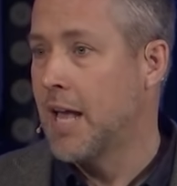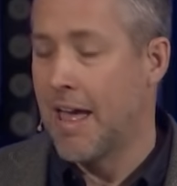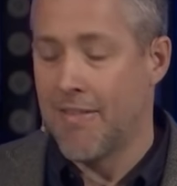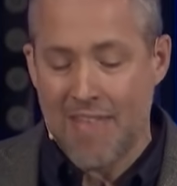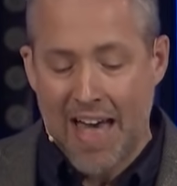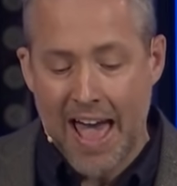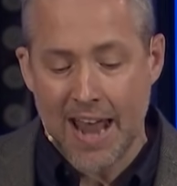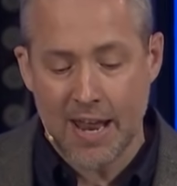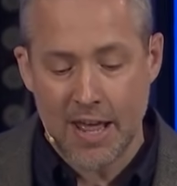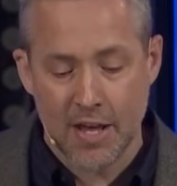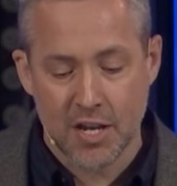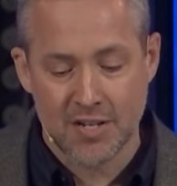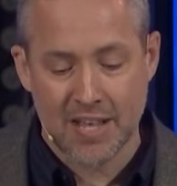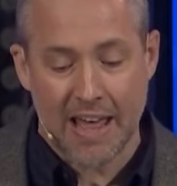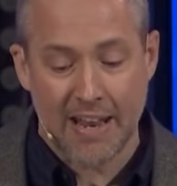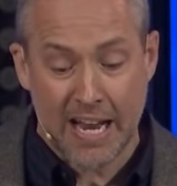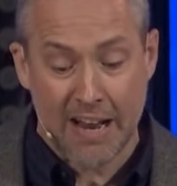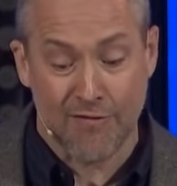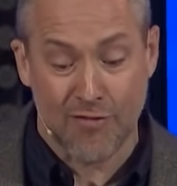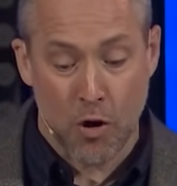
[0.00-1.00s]
And that is
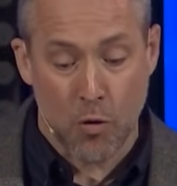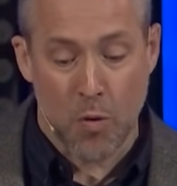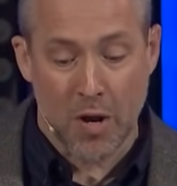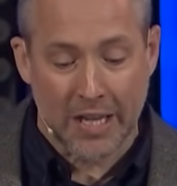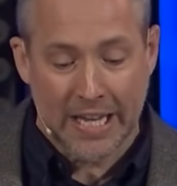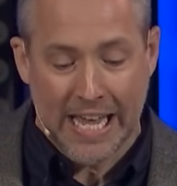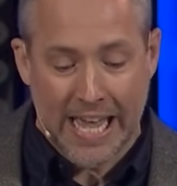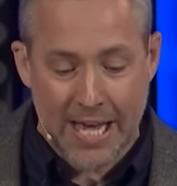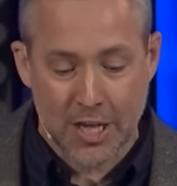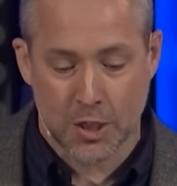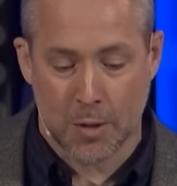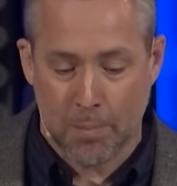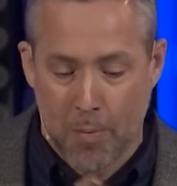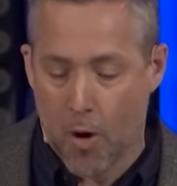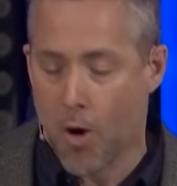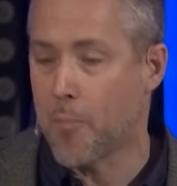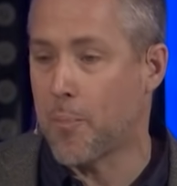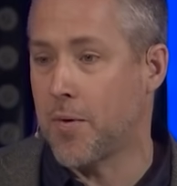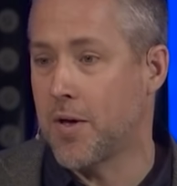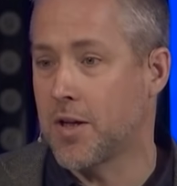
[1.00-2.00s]
that if there really is a
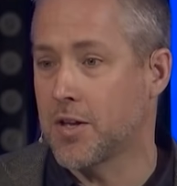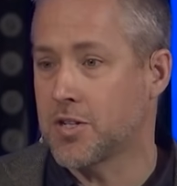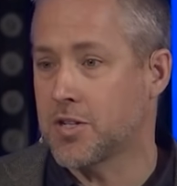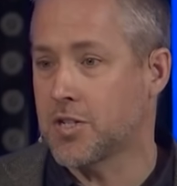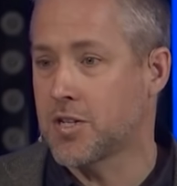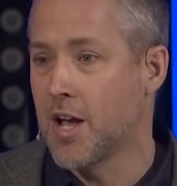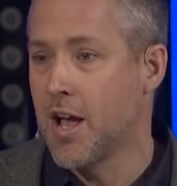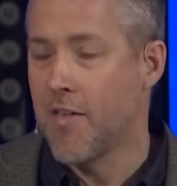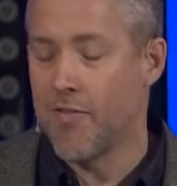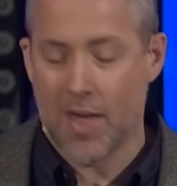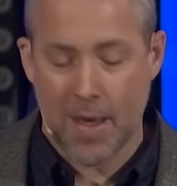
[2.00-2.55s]
purpose,